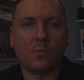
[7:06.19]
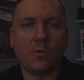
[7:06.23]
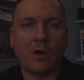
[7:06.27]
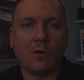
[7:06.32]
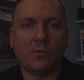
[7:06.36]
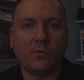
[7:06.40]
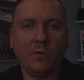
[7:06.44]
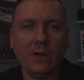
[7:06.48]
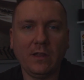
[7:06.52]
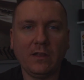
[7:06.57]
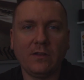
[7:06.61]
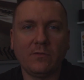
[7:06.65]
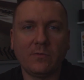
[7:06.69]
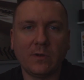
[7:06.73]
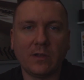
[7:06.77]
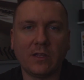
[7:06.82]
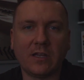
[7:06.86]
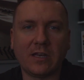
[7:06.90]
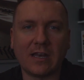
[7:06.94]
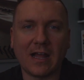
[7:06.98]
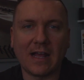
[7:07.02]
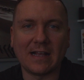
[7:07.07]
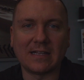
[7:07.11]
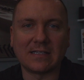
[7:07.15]
While really,
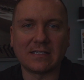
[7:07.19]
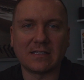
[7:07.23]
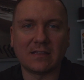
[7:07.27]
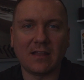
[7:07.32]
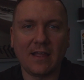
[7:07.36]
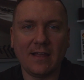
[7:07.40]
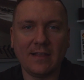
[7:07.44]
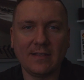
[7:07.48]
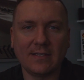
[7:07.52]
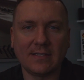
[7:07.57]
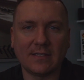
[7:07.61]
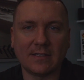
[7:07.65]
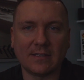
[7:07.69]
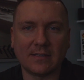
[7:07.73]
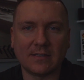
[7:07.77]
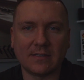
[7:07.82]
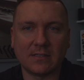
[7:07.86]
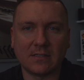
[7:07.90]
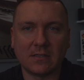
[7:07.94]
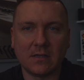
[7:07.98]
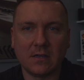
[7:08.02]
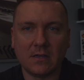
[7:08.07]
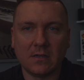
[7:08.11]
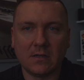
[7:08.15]
really nice
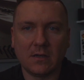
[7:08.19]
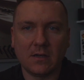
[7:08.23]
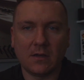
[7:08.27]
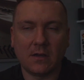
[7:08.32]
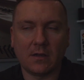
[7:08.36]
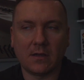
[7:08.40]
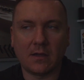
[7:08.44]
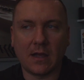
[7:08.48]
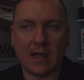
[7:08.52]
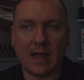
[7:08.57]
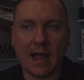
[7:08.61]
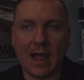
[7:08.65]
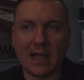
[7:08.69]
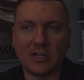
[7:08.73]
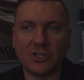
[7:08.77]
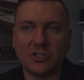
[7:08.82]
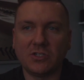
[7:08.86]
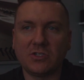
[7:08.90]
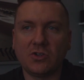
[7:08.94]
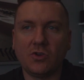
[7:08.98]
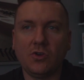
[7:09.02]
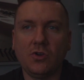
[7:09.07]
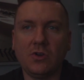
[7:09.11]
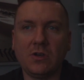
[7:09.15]
lenses, I
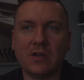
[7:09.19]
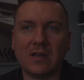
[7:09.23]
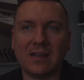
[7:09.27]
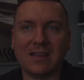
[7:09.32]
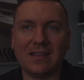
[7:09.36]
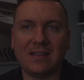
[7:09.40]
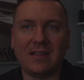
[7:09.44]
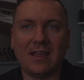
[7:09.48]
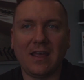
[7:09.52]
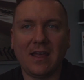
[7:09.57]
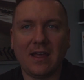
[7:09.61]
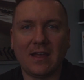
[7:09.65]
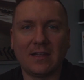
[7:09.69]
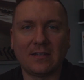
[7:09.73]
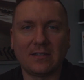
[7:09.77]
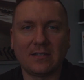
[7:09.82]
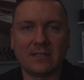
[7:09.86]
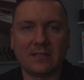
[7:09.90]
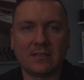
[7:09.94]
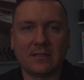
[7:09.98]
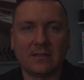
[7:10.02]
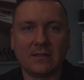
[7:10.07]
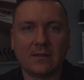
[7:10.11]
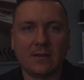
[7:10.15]
just couldn't get
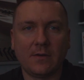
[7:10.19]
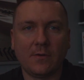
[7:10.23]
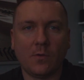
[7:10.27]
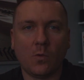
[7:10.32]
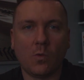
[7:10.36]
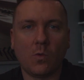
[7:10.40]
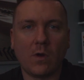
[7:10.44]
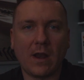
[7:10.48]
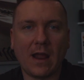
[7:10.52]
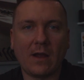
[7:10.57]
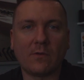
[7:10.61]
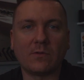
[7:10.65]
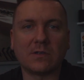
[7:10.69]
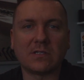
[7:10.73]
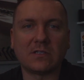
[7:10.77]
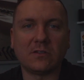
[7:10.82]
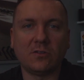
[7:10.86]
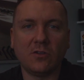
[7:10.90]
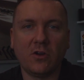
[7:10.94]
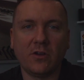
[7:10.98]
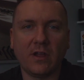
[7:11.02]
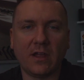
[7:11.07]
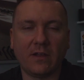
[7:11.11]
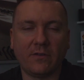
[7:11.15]
what I was
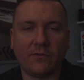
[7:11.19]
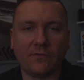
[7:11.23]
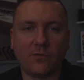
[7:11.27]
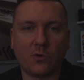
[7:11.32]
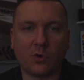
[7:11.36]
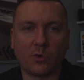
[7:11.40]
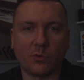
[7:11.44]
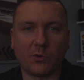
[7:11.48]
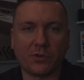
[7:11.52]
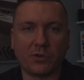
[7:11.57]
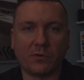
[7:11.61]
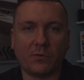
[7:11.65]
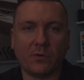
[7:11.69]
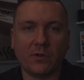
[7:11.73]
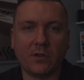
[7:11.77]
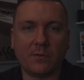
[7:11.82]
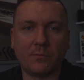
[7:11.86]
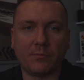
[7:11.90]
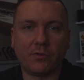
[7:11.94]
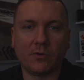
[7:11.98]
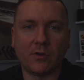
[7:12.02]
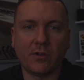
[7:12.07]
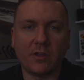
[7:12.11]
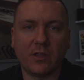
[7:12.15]
looking for with a really
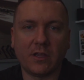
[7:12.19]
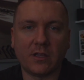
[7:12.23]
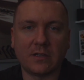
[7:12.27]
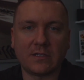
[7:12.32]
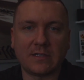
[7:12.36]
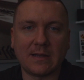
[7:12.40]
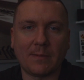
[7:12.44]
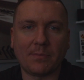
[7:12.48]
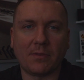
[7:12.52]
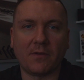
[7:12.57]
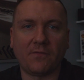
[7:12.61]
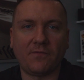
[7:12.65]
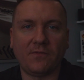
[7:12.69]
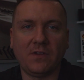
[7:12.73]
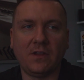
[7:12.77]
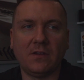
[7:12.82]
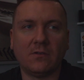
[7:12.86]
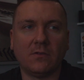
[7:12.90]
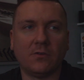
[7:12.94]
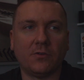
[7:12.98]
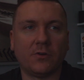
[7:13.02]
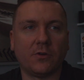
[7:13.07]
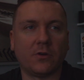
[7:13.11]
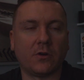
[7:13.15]
brilliant depth of
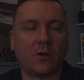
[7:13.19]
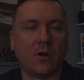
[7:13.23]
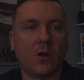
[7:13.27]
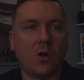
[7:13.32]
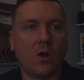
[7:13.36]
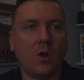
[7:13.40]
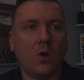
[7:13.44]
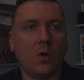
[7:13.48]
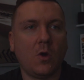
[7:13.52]
field or